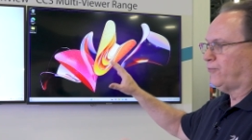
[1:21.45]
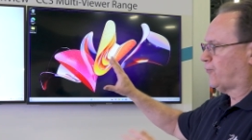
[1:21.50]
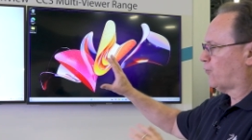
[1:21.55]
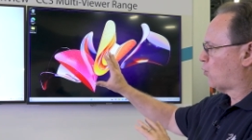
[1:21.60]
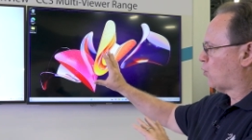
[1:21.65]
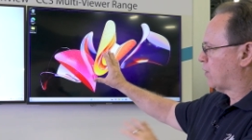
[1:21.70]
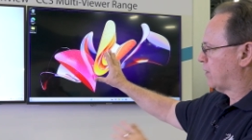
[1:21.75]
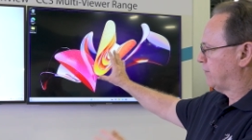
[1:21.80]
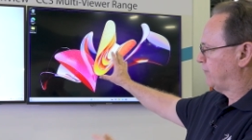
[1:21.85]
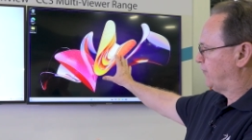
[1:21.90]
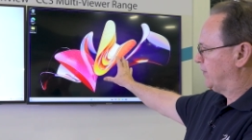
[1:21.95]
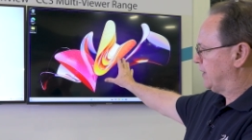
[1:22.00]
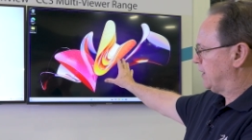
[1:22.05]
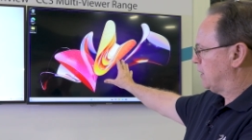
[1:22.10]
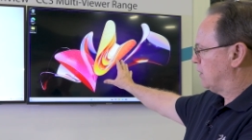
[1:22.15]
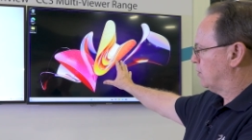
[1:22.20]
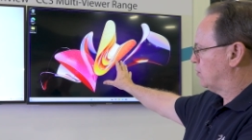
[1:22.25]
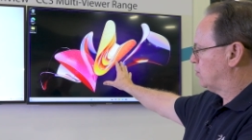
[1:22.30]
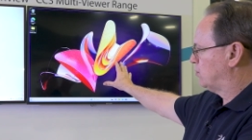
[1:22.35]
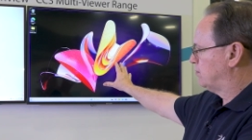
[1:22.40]
four
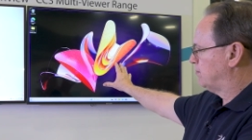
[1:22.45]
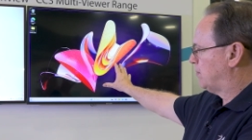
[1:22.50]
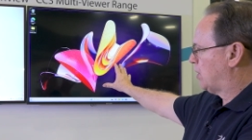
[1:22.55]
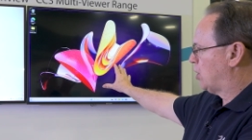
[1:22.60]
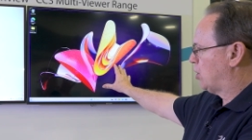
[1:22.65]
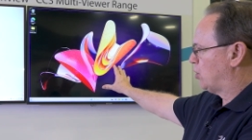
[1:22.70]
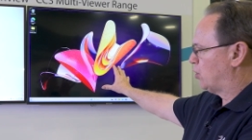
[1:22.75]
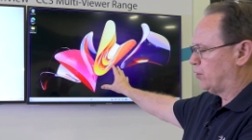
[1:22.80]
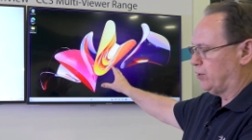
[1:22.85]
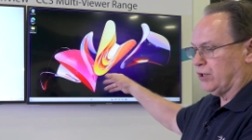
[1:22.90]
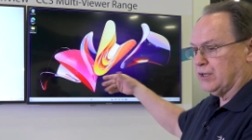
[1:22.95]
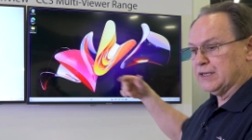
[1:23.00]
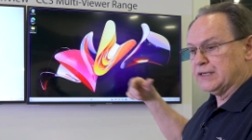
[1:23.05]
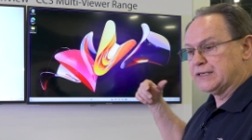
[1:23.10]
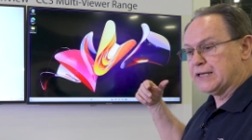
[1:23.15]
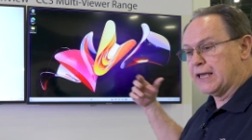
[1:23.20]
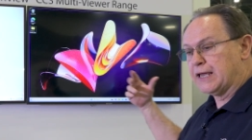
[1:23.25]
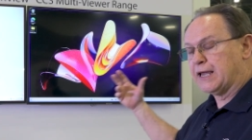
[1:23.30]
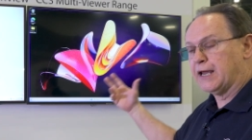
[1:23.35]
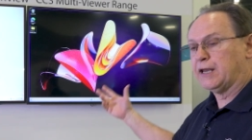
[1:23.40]
video mode, you can
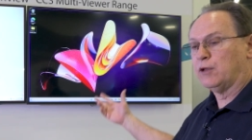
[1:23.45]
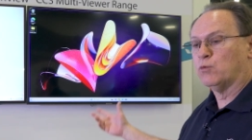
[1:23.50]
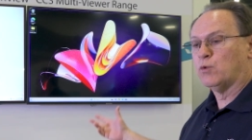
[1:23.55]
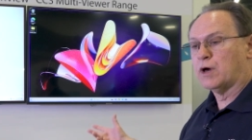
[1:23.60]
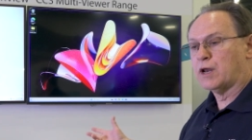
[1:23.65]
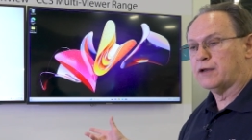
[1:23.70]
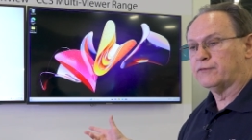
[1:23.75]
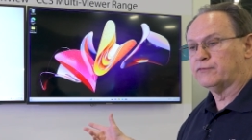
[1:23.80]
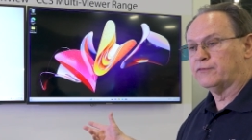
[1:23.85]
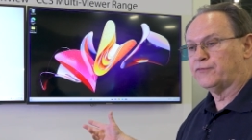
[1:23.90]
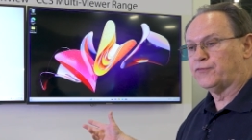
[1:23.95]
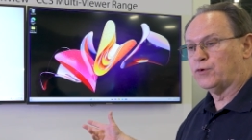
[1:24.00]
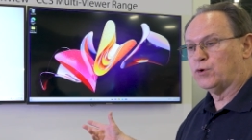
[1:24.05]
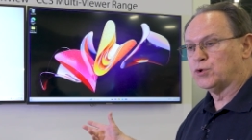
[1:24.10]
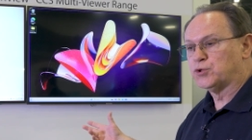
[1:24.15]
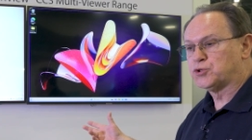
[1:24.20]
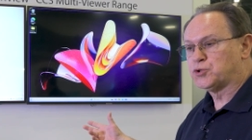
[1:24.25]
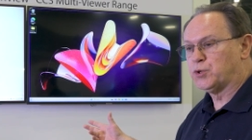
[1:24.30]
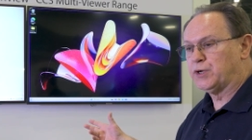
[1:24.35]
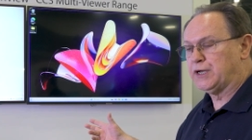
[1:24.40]
take any one of them
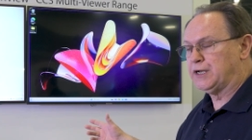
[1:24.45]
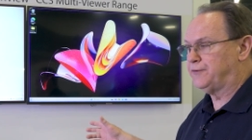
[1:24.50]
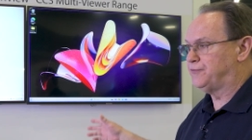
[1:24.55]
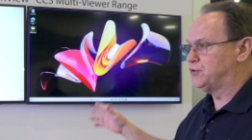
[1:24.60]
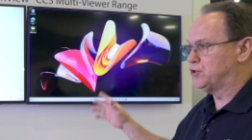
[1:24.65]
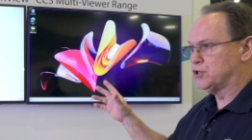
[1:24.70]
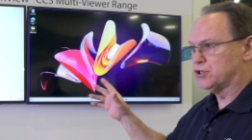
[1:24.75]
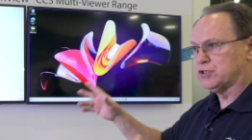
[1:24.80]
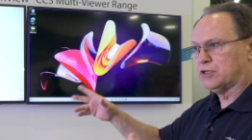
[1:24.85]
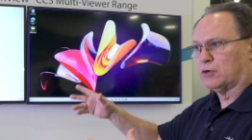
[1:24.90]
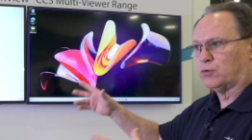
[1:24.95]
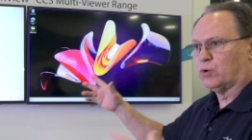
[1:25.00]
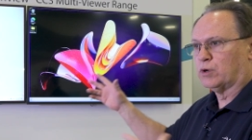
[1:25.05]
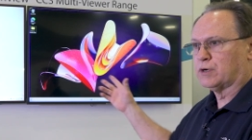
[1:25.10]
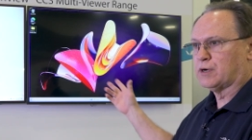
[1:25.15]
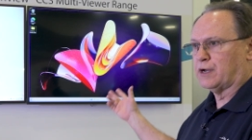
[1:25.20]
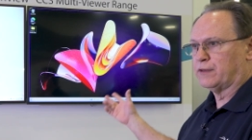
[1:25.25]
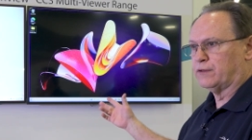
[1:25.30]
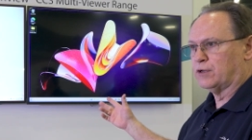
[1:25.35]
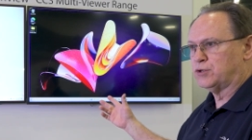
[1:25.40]
full screen. If you're just going to
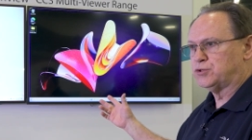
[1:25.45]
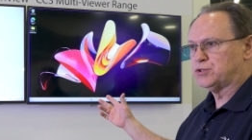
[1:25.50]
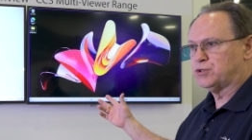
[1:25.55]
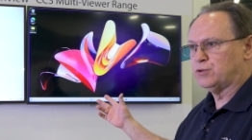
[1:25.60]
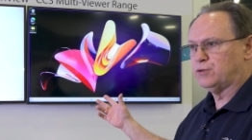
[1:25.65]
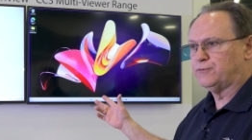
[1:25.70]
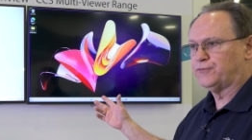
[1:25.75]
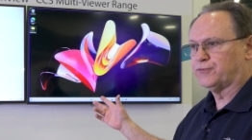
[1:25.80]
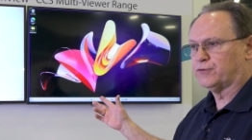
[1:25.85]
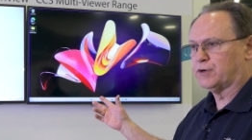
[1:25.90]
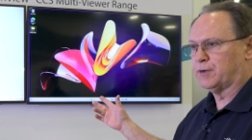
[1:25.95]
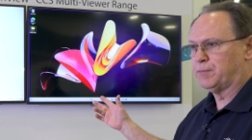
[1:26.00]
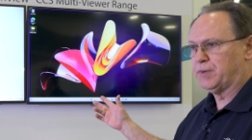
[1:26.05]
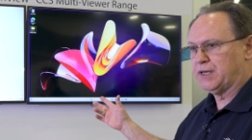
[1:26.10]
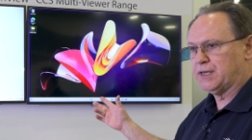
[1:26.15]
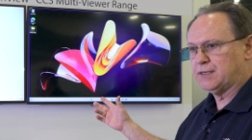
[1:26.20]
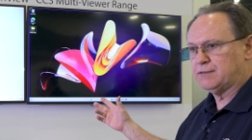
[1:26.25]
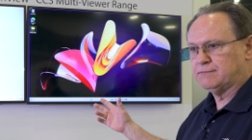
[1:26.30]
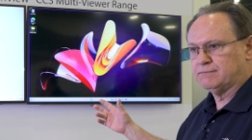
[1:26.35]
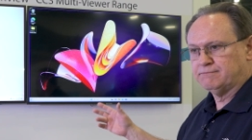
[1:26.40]
work on those two for a
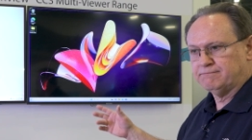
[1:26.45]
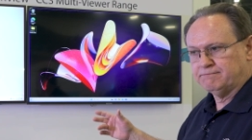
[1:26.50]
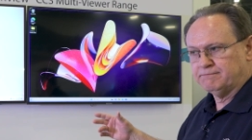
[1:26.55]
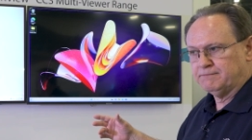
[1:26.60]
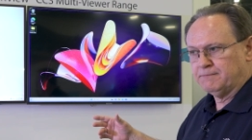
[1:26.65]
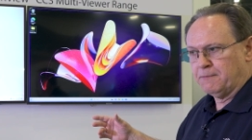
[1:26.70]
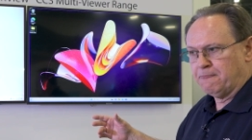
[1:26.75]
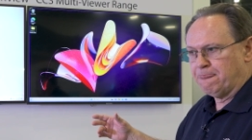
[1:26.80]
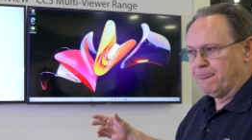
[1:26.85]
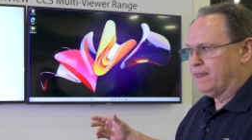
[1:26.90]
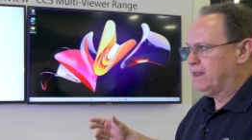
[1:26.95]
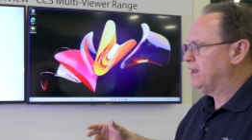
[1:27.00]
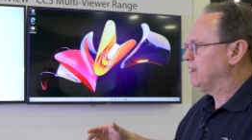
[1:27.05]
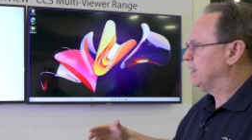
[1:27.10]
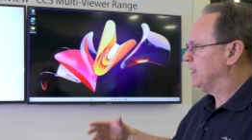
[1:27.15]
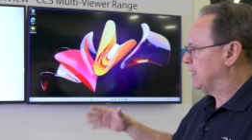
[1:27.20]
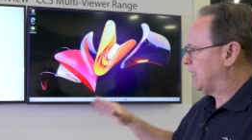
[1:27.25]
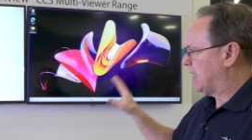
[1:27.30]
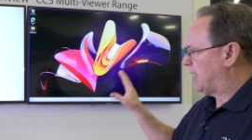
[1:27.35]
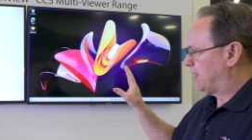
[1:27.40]
bit,
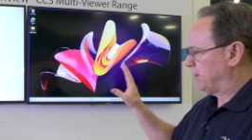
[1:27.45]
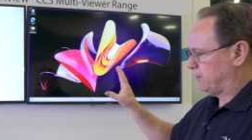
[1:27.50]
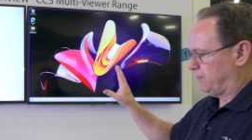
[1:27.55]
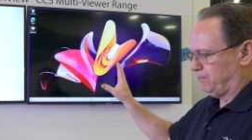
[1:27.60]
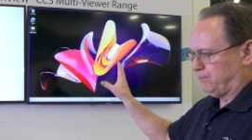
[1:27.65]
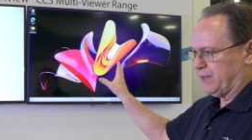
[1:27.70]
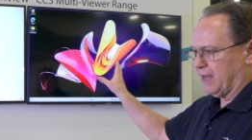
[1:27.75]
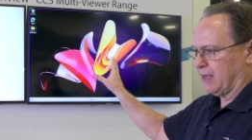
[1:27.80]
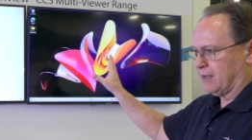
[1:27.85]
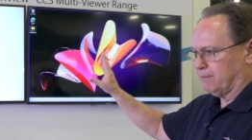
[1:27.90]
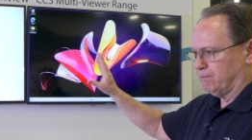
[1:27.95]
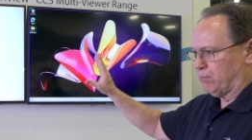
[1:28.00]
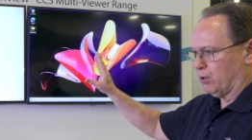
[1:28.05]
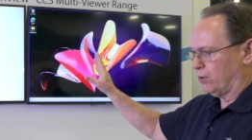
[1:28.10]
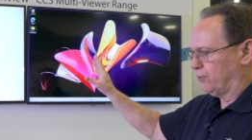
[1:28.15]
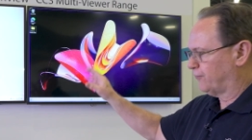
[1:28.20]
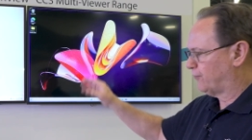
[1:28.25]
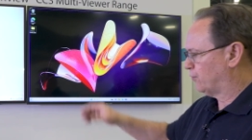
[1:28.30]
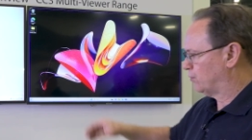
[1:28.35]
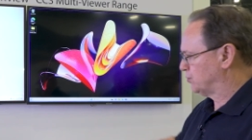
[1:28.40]
uh, you take them
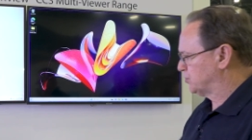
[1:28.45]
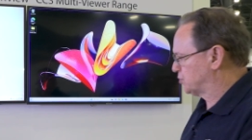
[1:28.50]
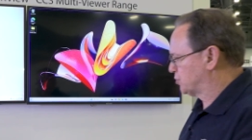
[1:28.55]
both full